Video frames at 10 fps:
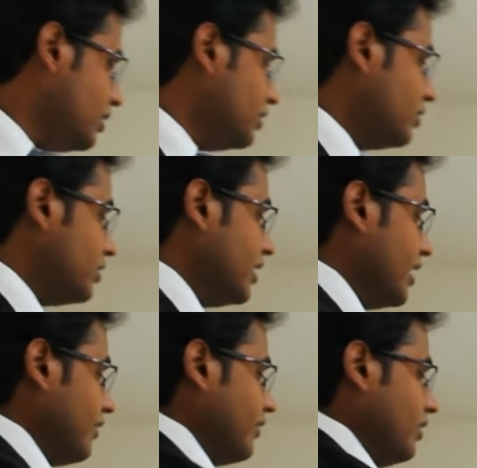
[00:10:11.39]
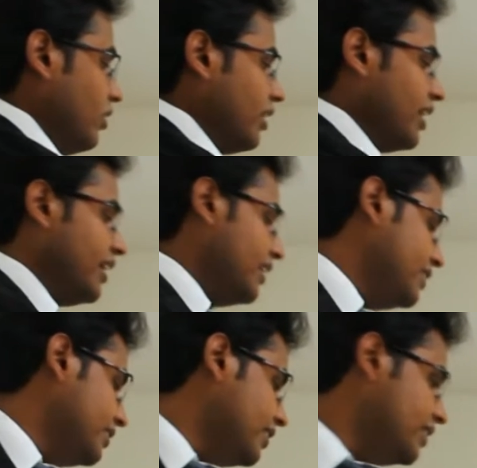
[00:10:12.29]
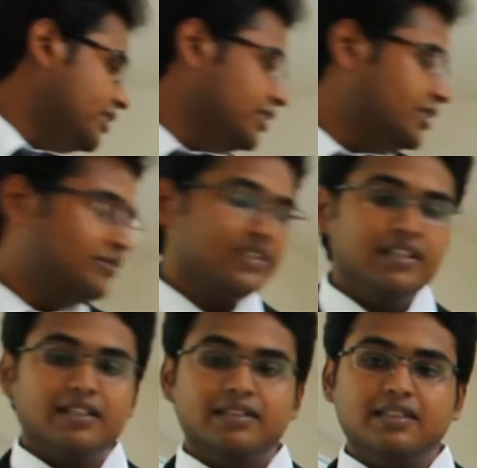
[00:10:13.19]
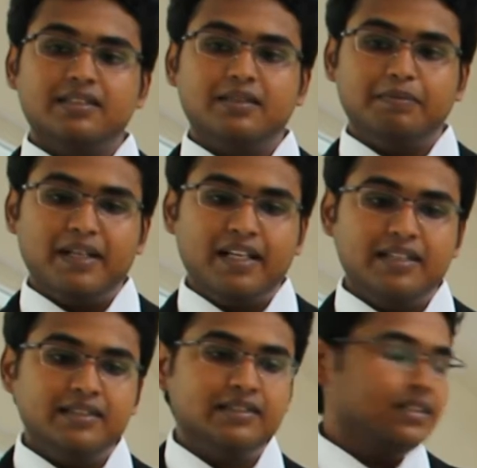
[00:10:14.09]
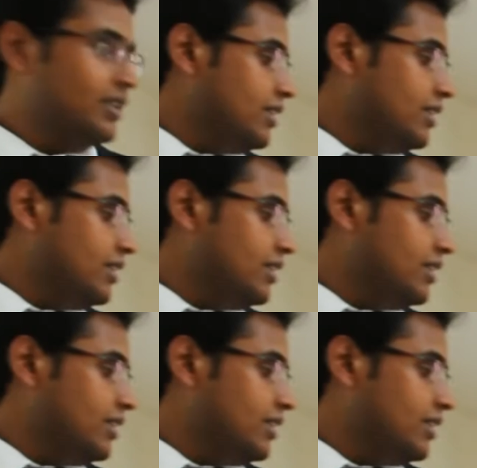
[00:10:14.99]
So they have long and healthy relationship with the suppliers.